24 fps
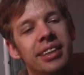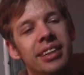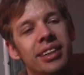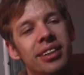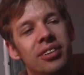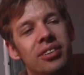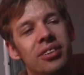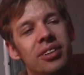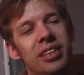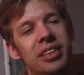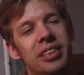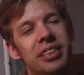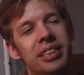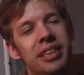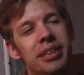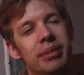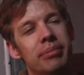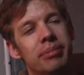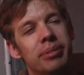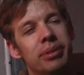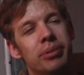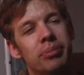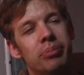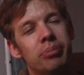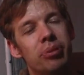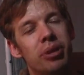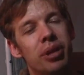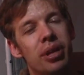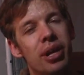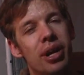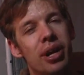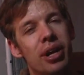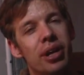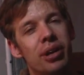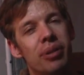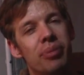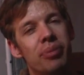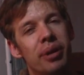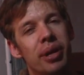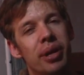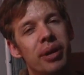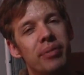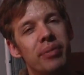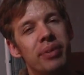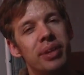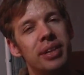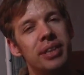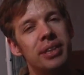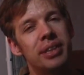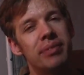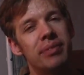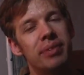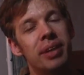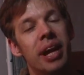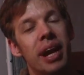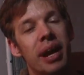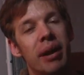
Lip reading: Luna seemed preoccupied by something.